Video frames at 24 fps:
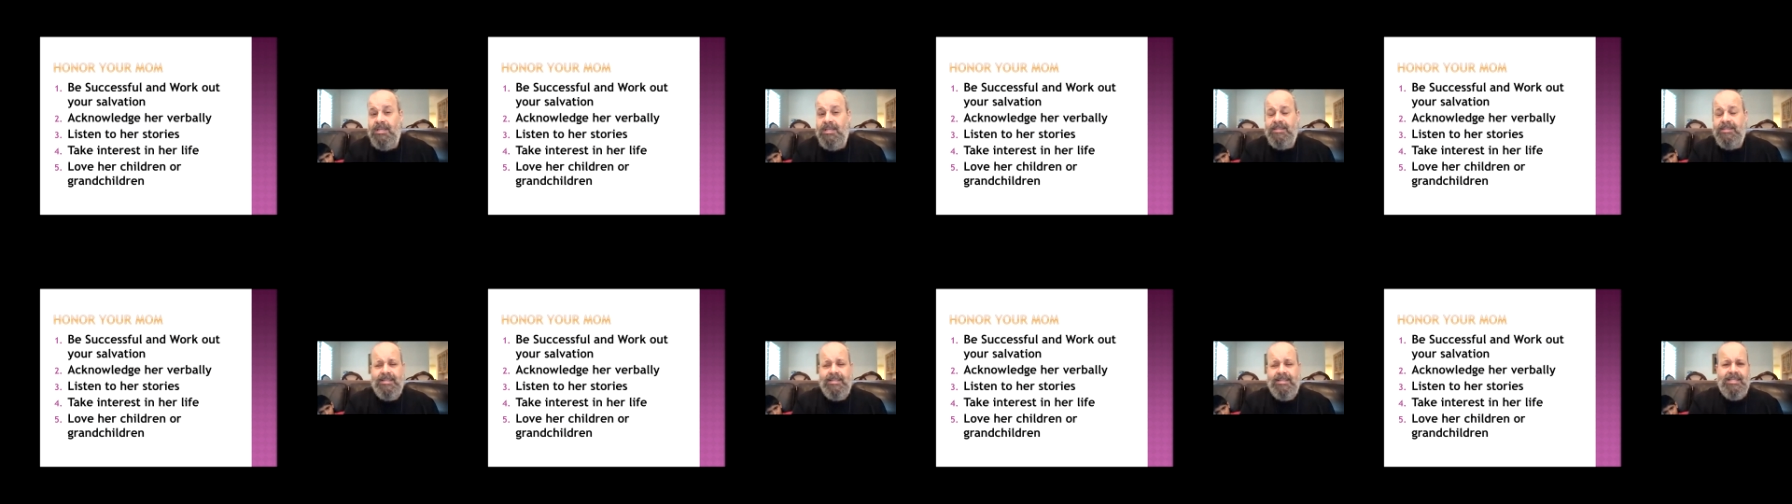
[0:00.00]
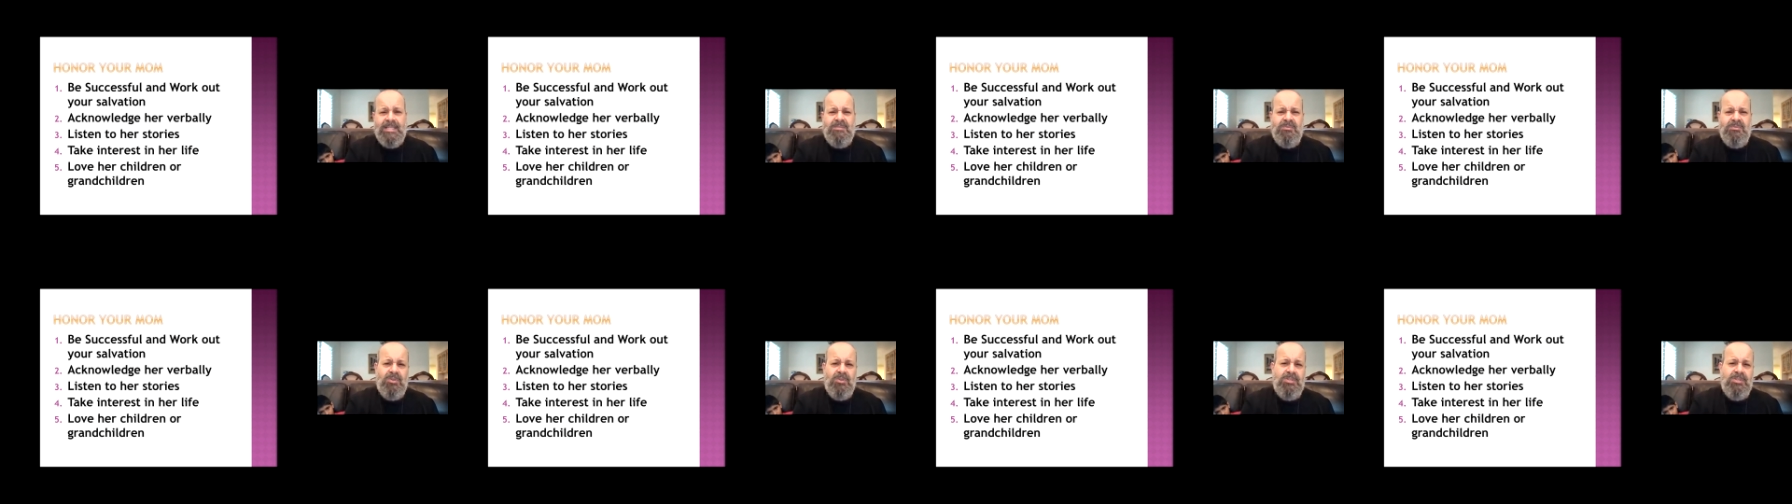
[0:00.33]

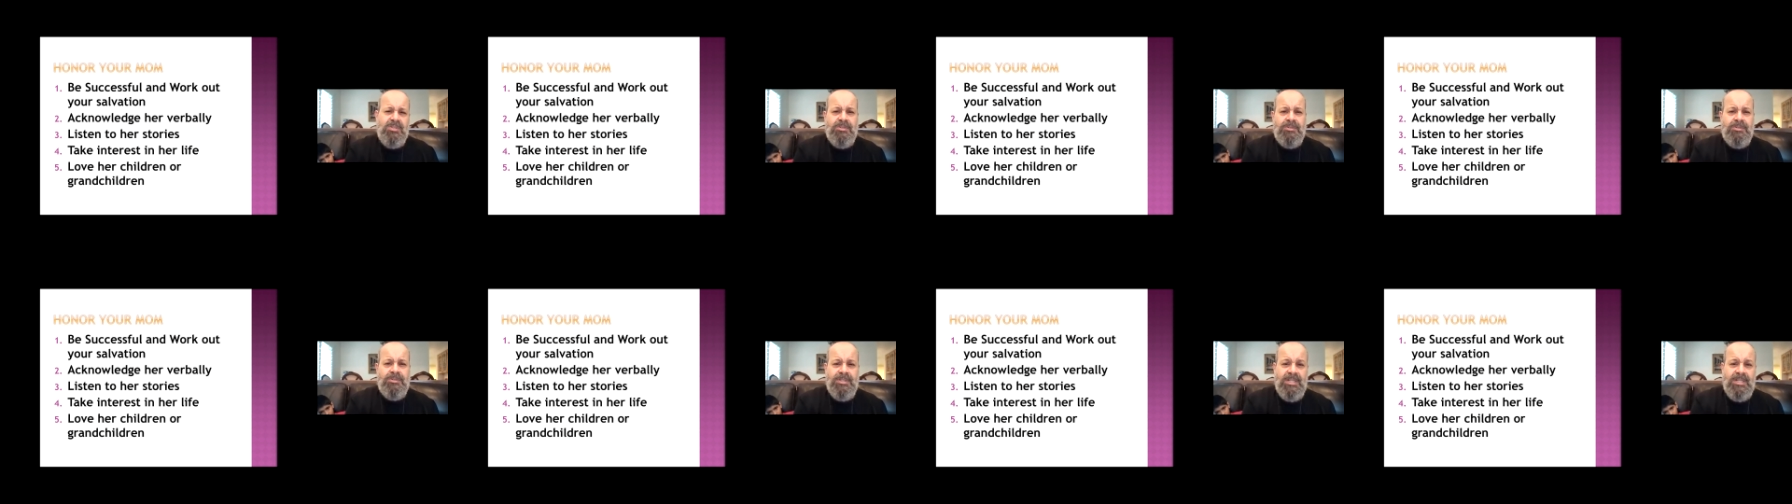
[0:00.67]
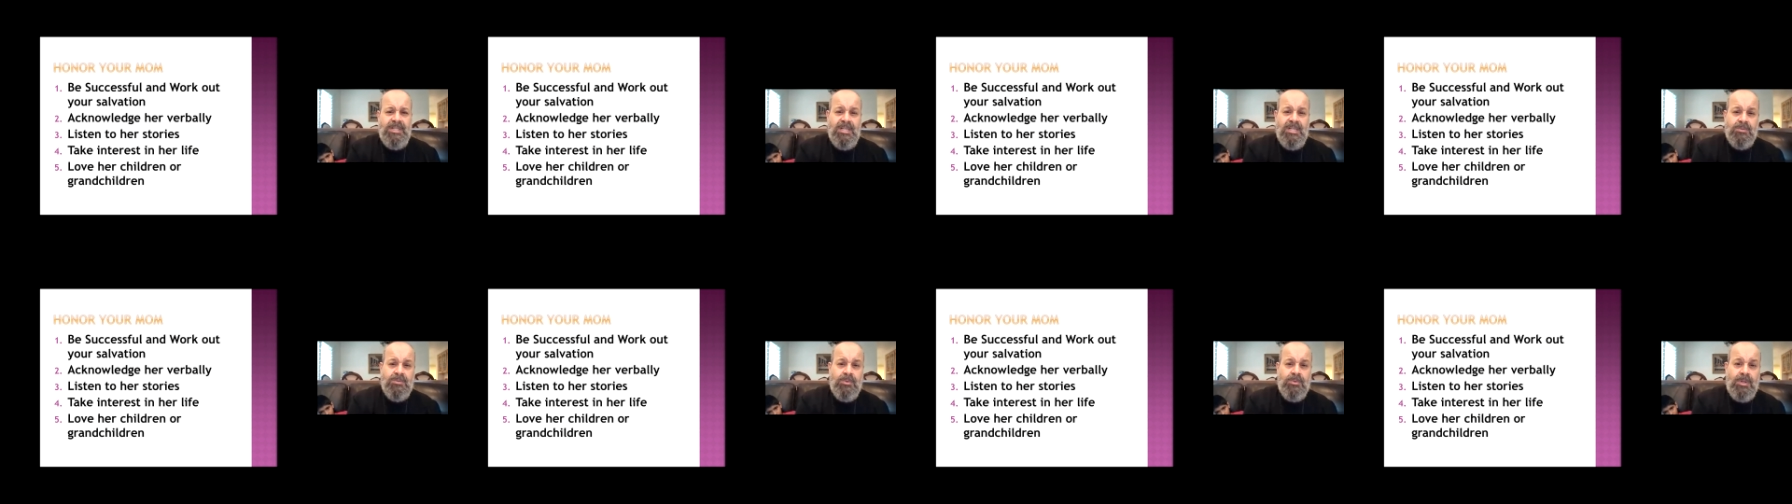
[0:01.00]
successful in their
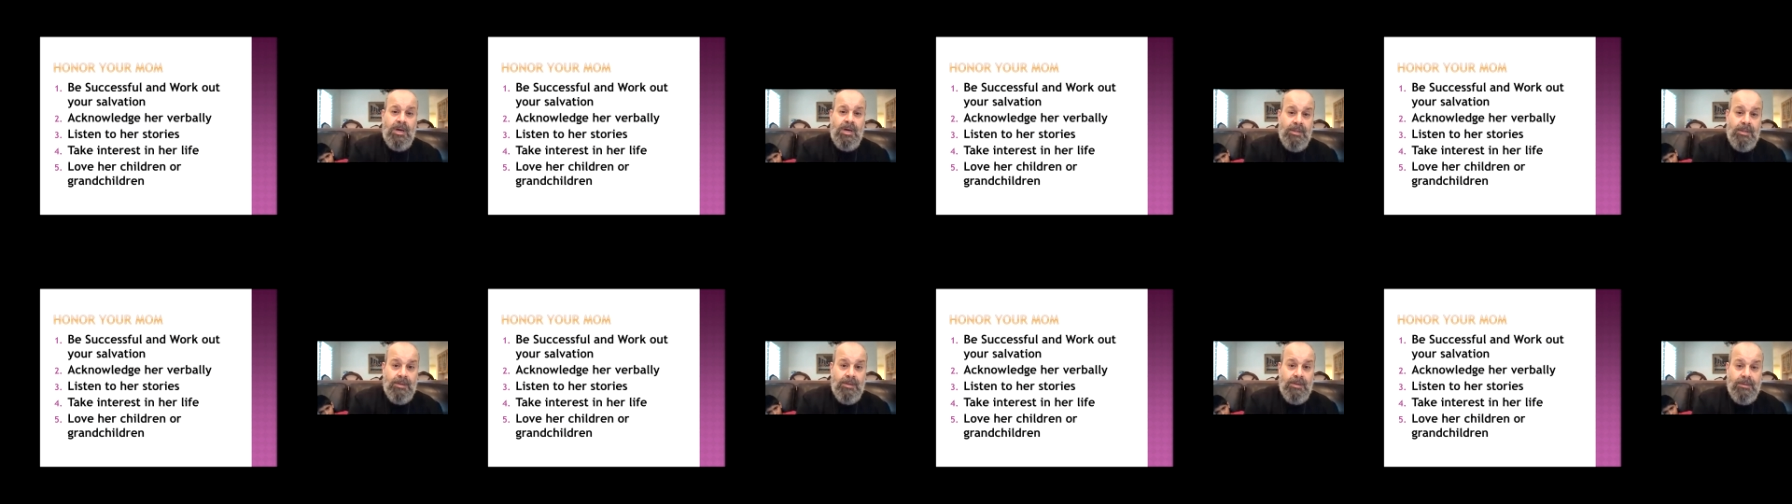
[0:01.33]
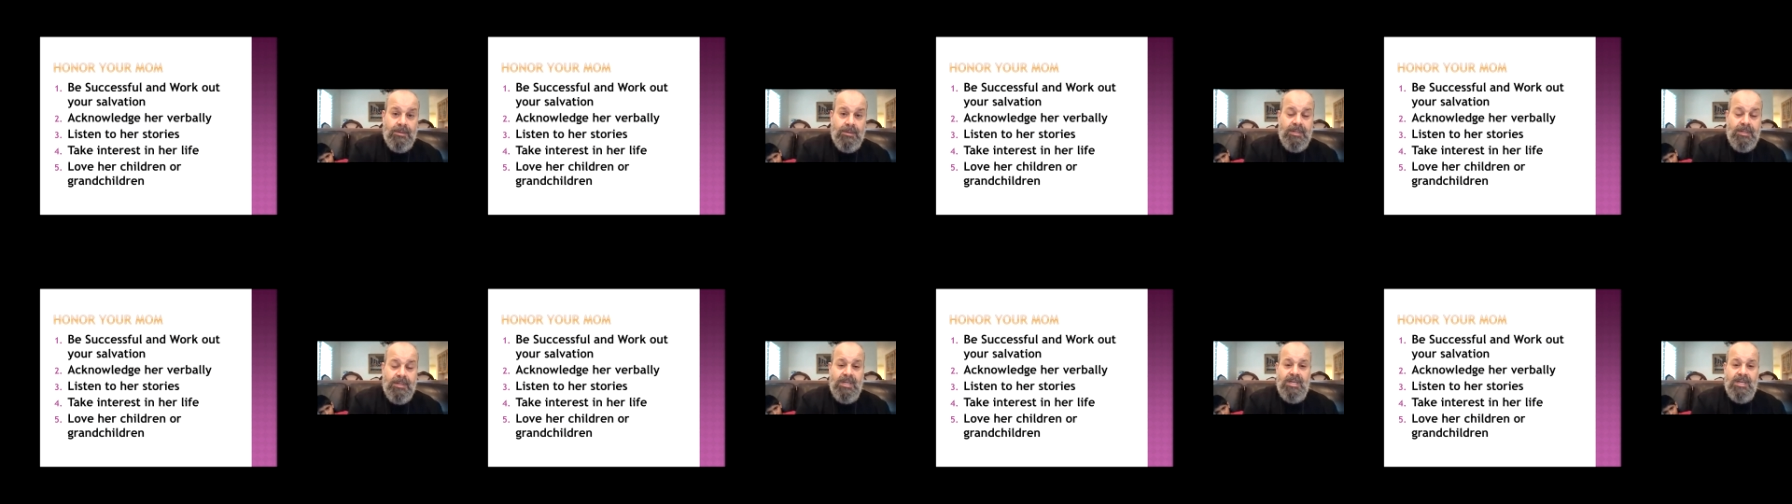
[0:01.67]
dealings with
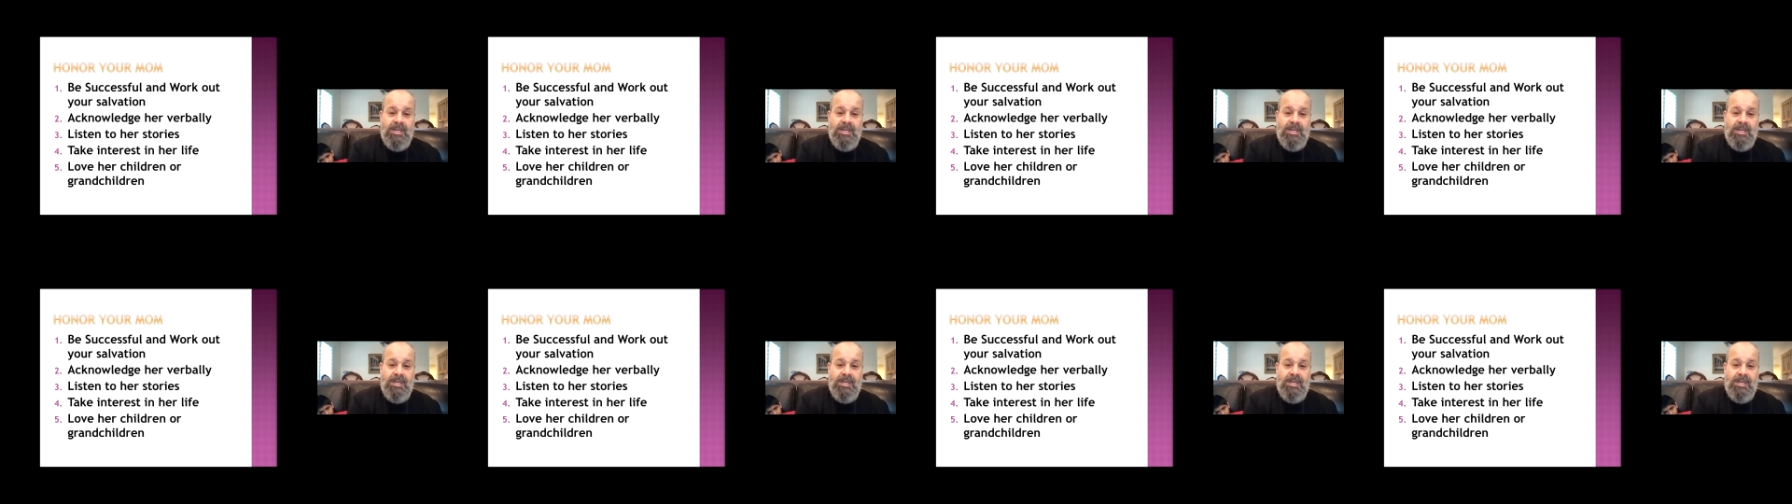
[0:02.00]
other,